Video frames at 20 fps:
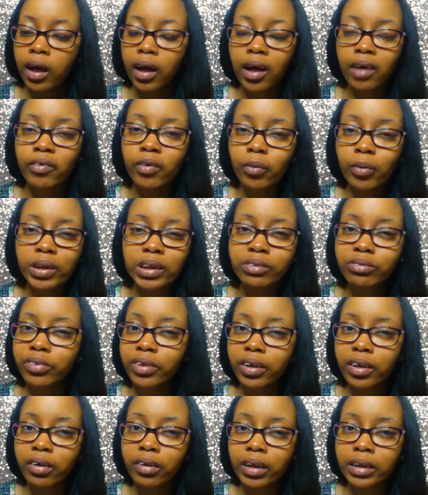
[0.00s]
If it wasn't
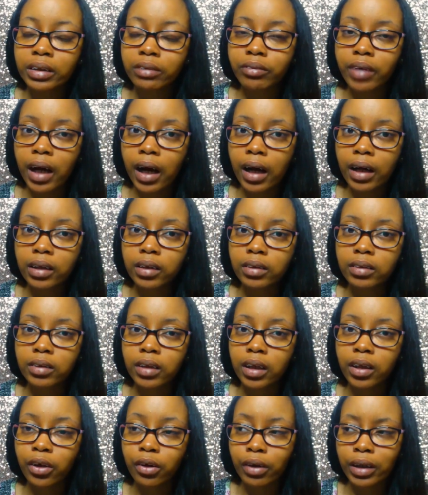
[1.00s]
for the grace of God
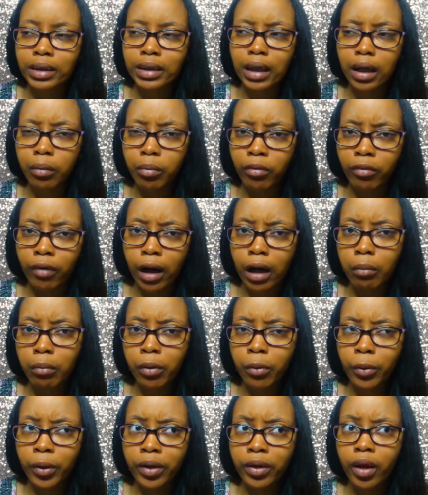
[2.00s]
and the grace that he provided
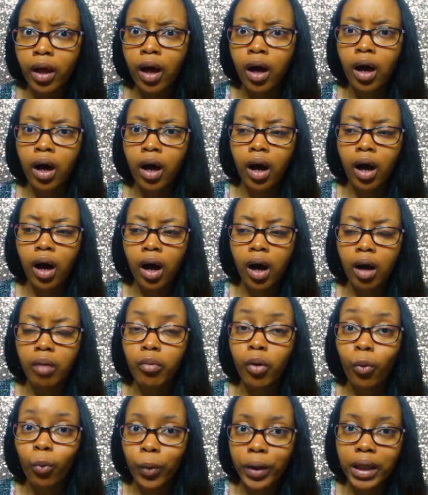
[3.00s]
me with
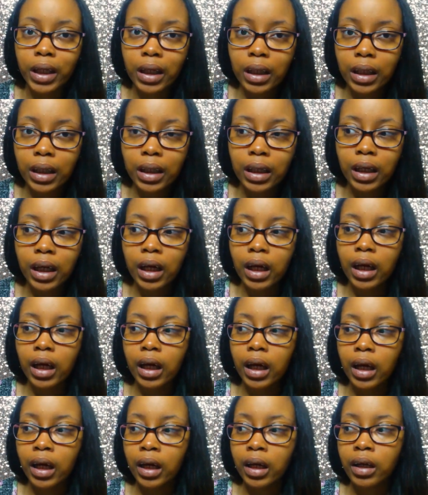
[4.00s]
um, willingly
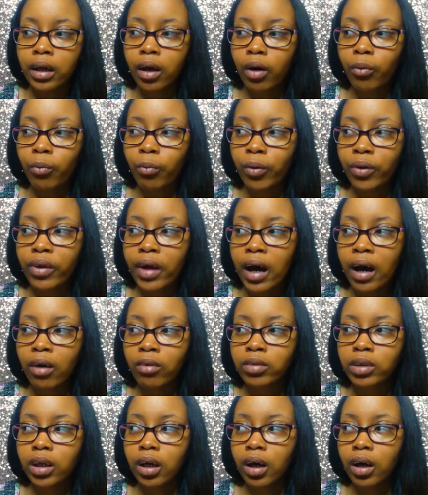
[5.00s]
and
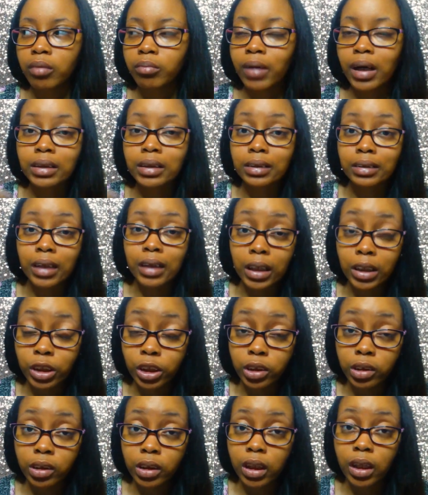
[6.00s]
without um,
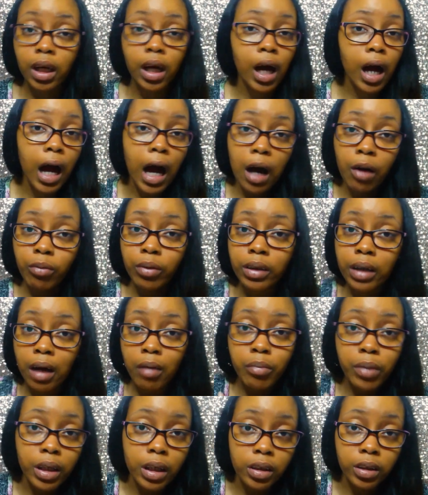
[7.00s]
hesitation, I would
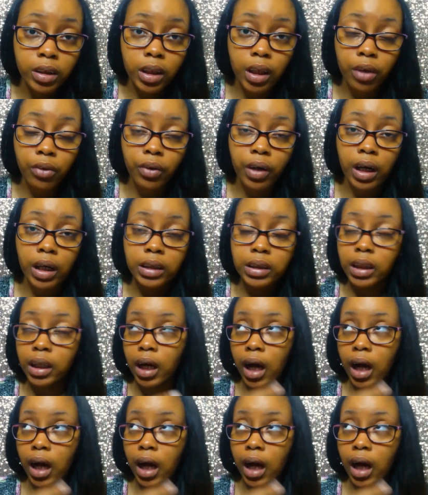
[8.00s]
not be here today, you guys.